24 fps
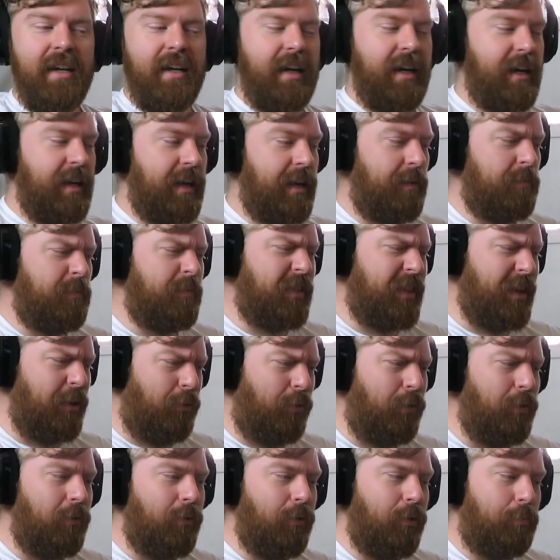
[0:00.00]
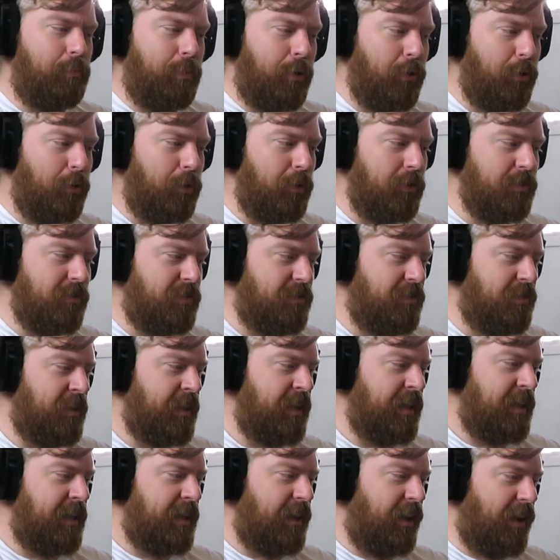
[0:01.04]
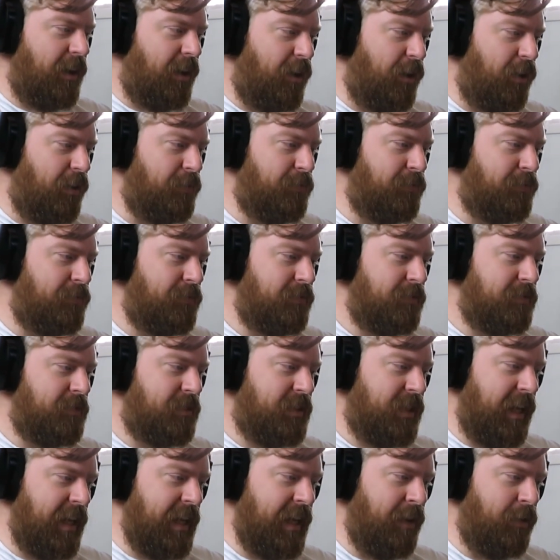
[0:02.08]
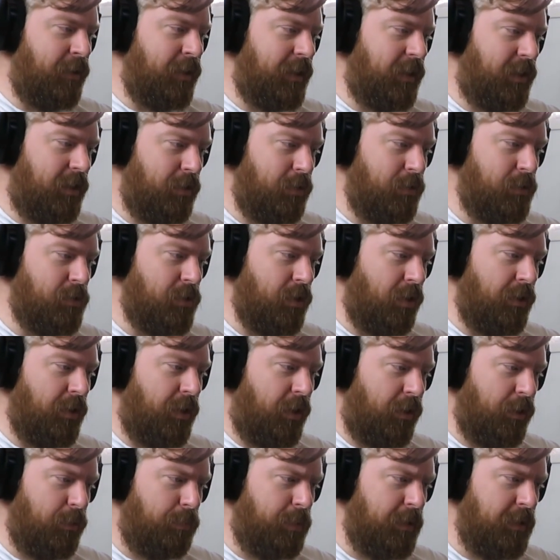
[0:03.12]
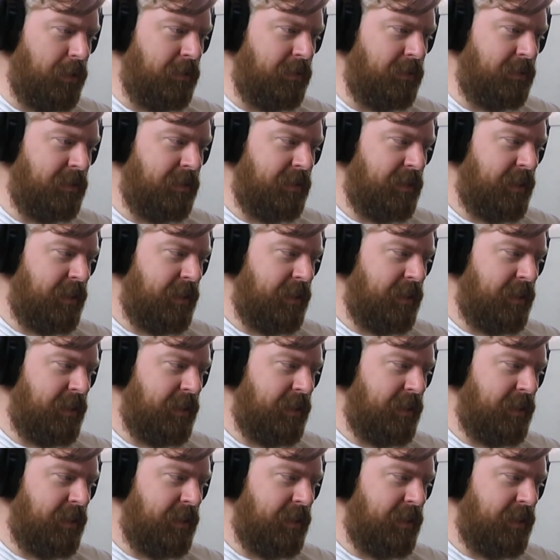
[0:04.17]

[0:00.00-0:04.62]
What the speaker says: There were reports of 10-hour queues on open.